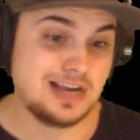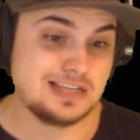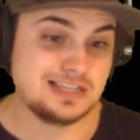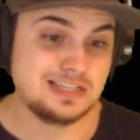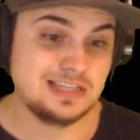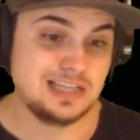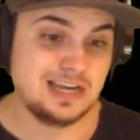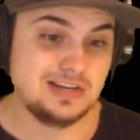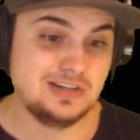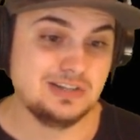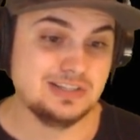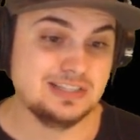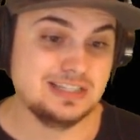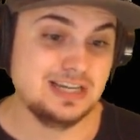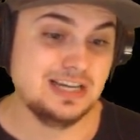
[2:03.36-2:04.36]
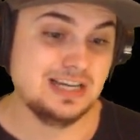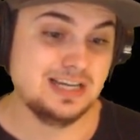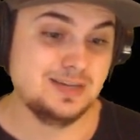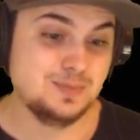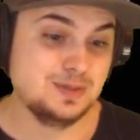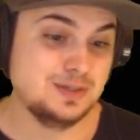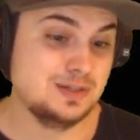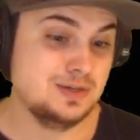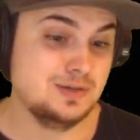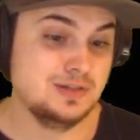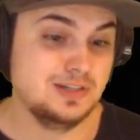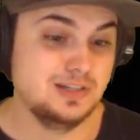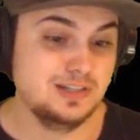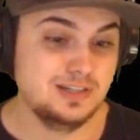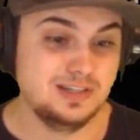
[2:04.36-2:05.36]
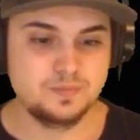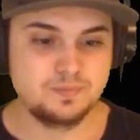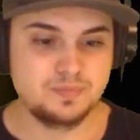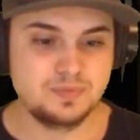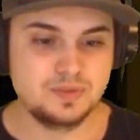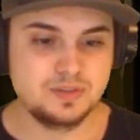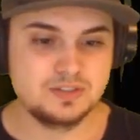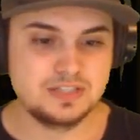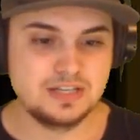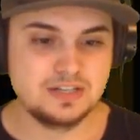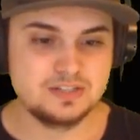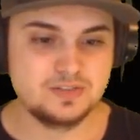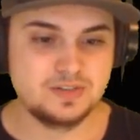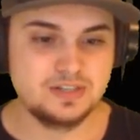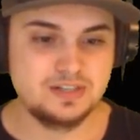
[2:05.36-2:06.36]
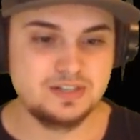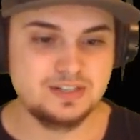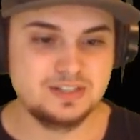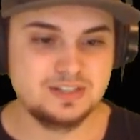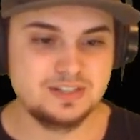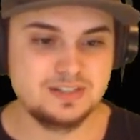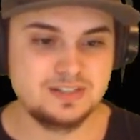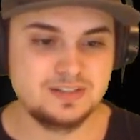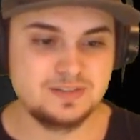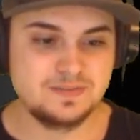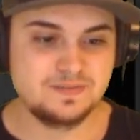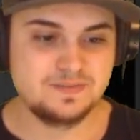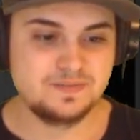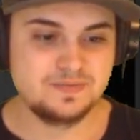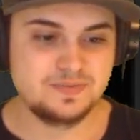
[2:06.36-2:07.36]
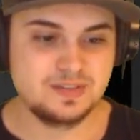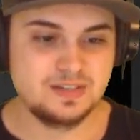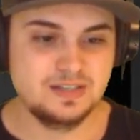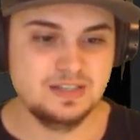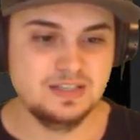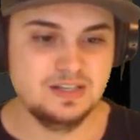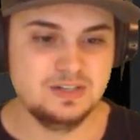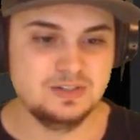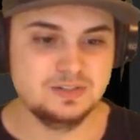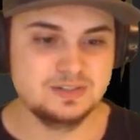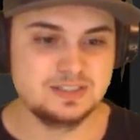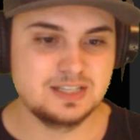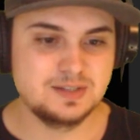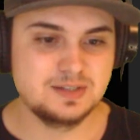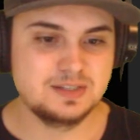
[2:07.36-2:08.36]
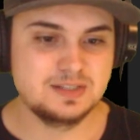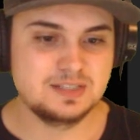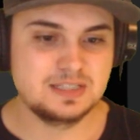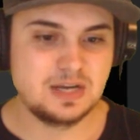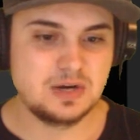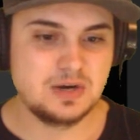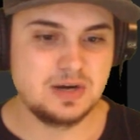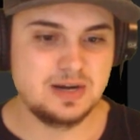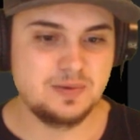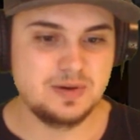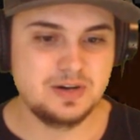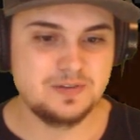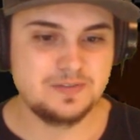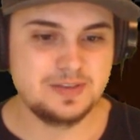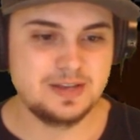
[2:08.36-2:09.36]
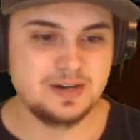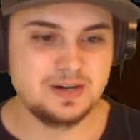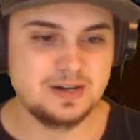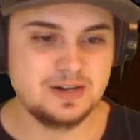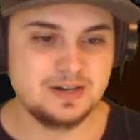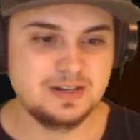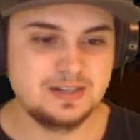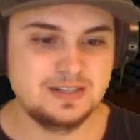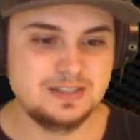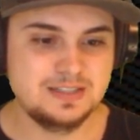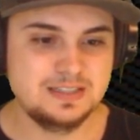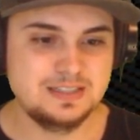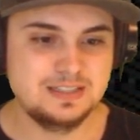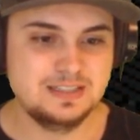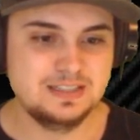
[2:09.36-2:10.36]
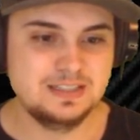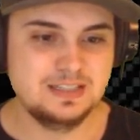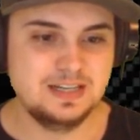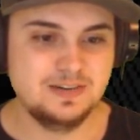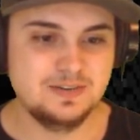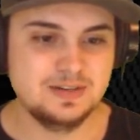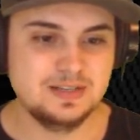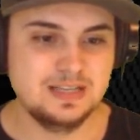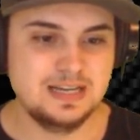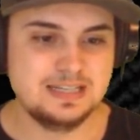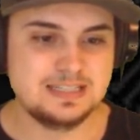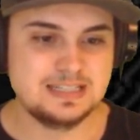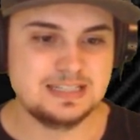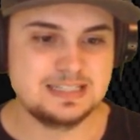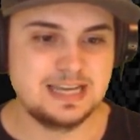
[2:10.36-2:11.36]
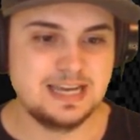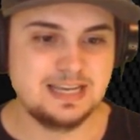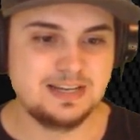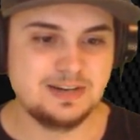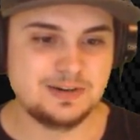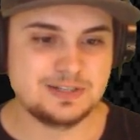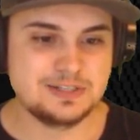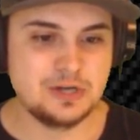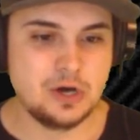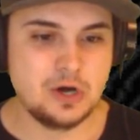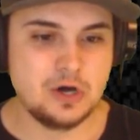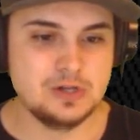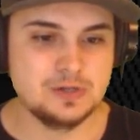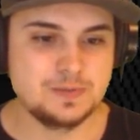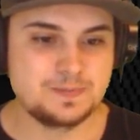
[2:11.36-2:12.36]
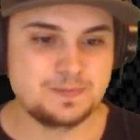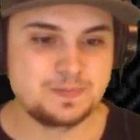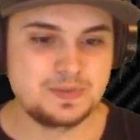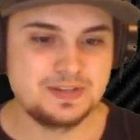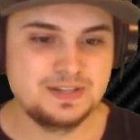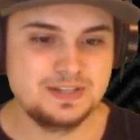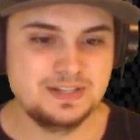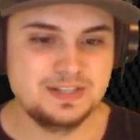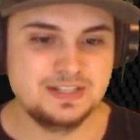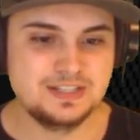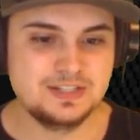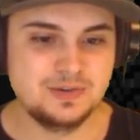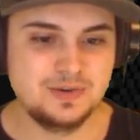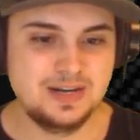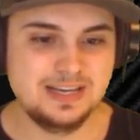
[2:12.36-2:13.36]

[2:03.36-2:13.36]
I see that all the time, you know? There's a house over here. Hello, is, that, uh, uh, is there anyone over there? I would like to take your soul so